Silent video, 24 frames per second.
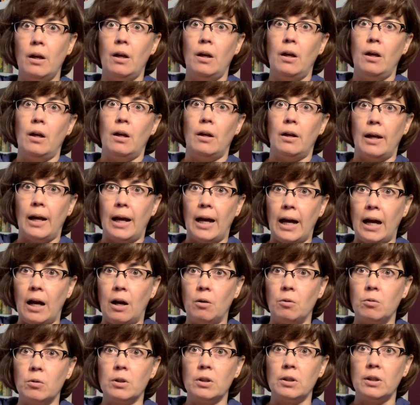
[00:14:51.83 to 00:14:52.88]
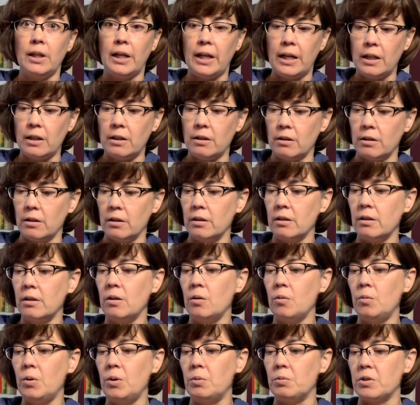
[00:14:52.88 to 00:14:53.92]
An hour later,
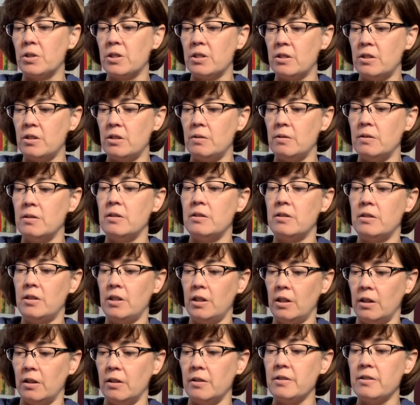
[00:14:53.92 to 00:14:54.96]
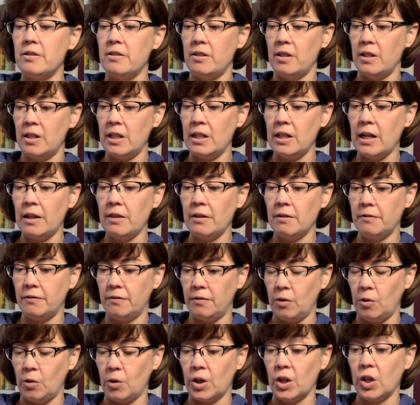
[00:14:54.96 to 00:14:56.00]
we were still sitting on the
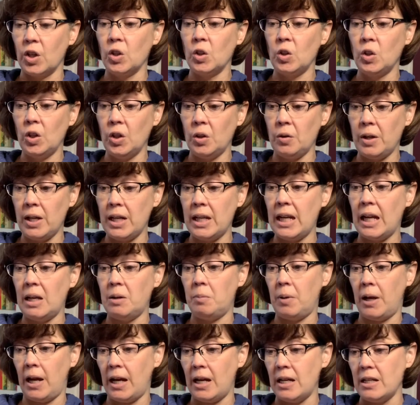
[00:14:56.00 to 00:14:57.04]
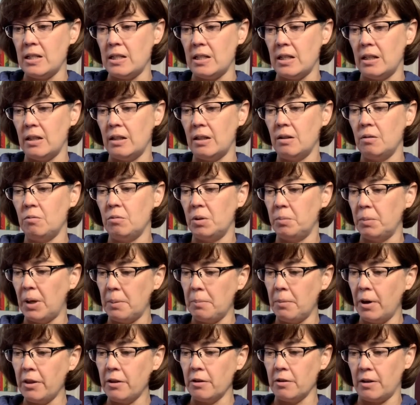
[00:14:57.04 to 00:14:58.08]
floor, gluing and painting, when my
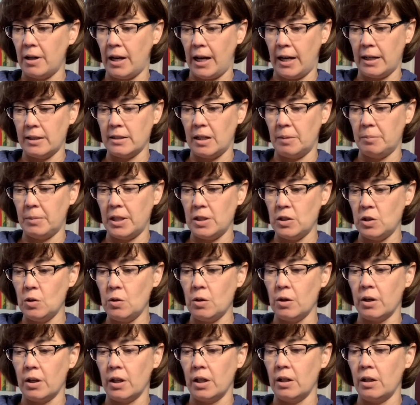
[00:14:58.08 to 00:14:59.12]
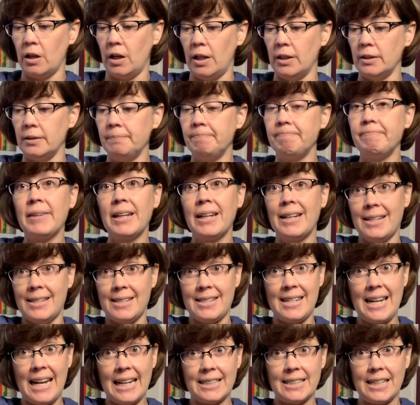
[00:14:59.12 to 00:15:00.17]
mother knocked on my door and called,
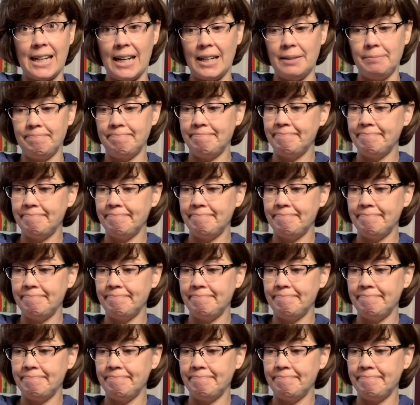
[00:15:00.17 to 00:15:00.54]
"Snack time!"